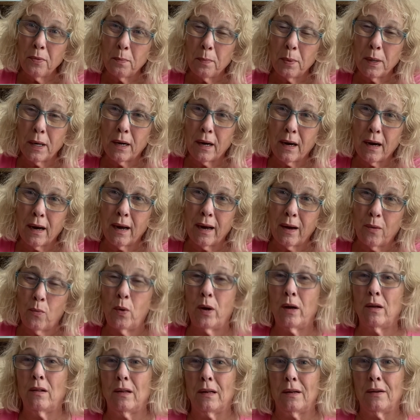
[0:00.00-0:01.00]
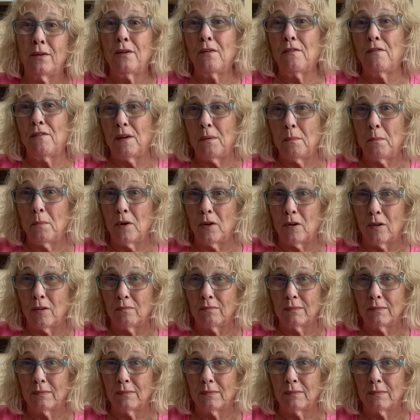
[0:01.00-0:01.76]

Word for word: but I will in November.